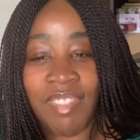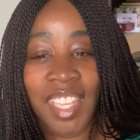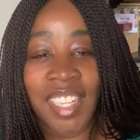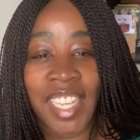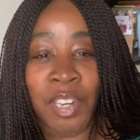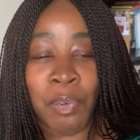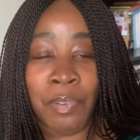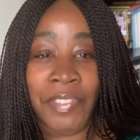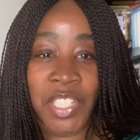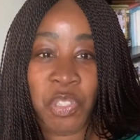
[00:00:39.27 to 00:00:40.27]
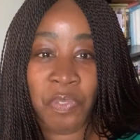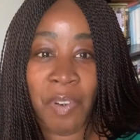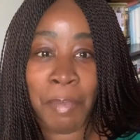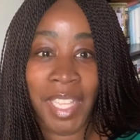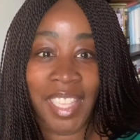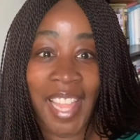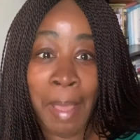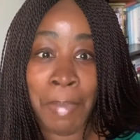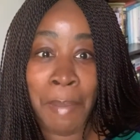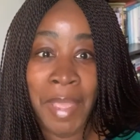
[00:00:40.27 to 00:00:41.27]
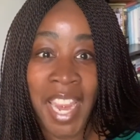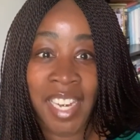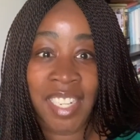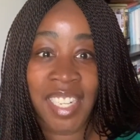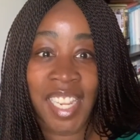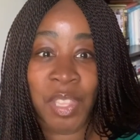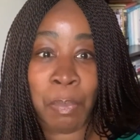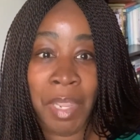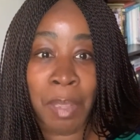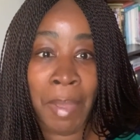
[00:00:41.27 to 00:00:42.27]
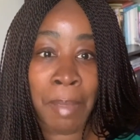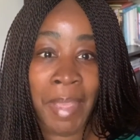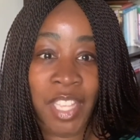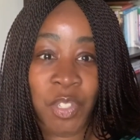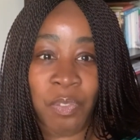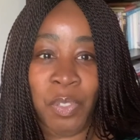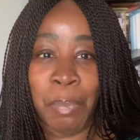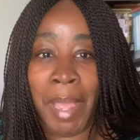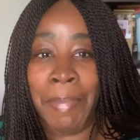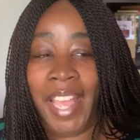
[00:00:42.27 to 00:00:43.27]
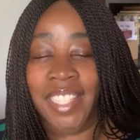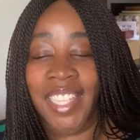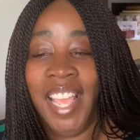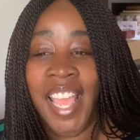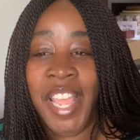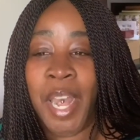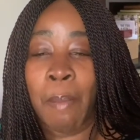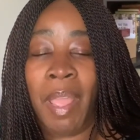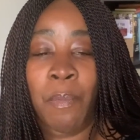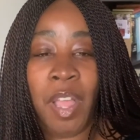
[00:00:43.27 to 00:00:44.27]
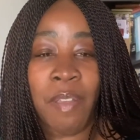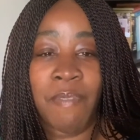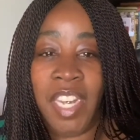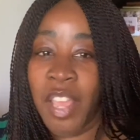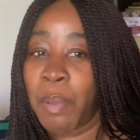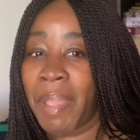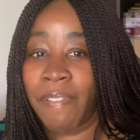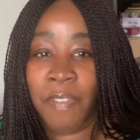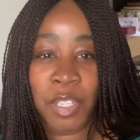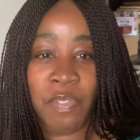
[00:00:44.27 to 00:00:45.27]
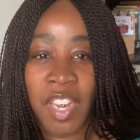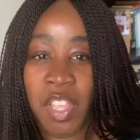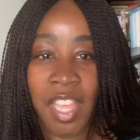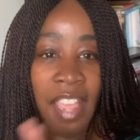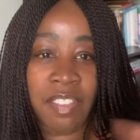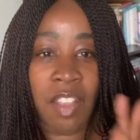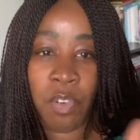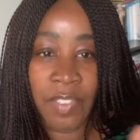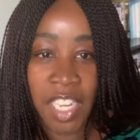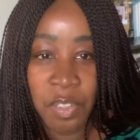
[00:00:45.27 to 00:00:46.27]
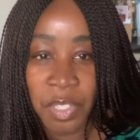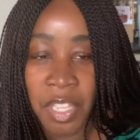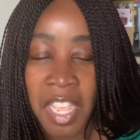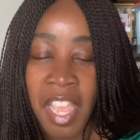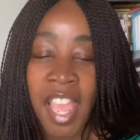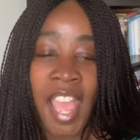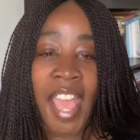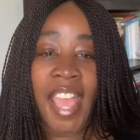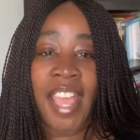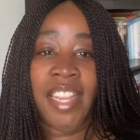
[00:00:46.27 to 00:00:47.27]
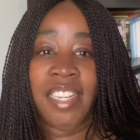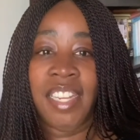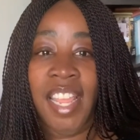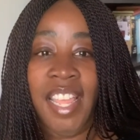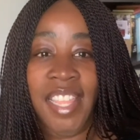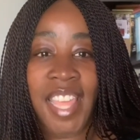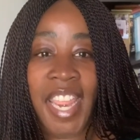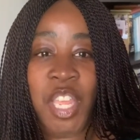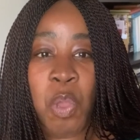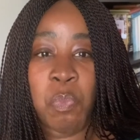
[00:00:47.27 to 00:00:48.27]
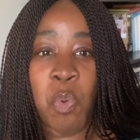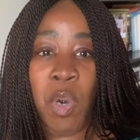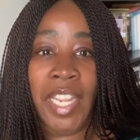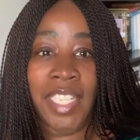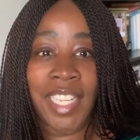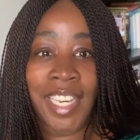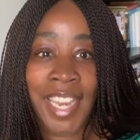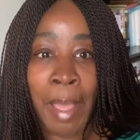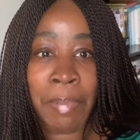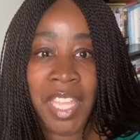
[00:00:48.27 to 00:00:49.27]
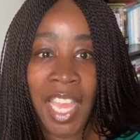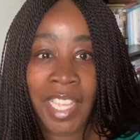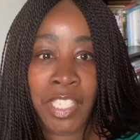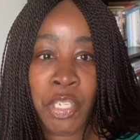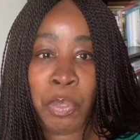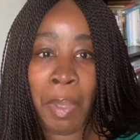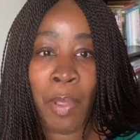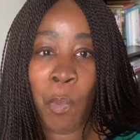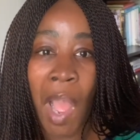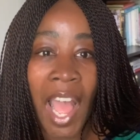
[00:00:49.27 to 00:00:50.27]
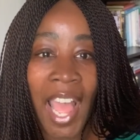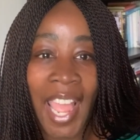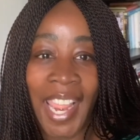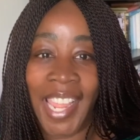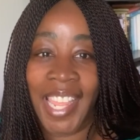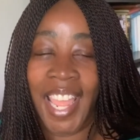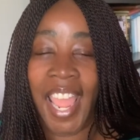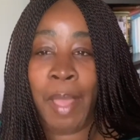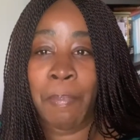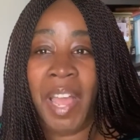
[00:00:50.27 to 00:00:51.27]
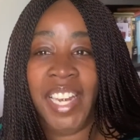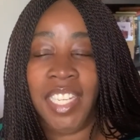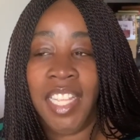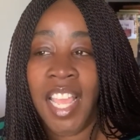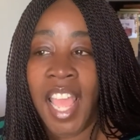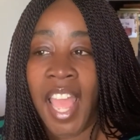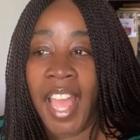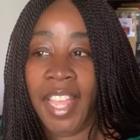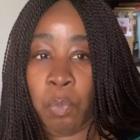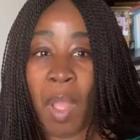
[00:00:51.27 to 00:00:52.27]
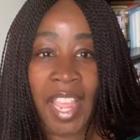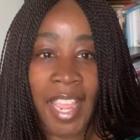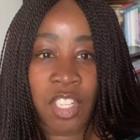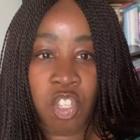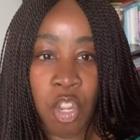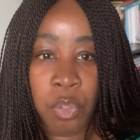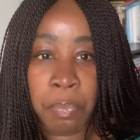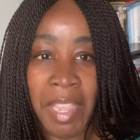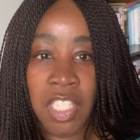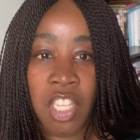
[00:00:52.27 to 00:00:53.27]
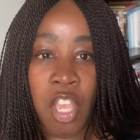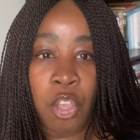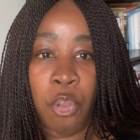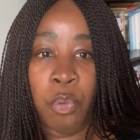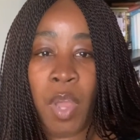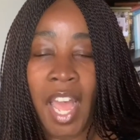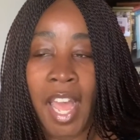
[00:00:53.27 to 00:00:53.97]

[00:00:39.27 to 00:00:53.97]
We get a revision from lap band to either mini bypass or full bypass. Now, my welcome video, my first video, I have several videos, and they go more into depth as to my why, but why I chose Mexico,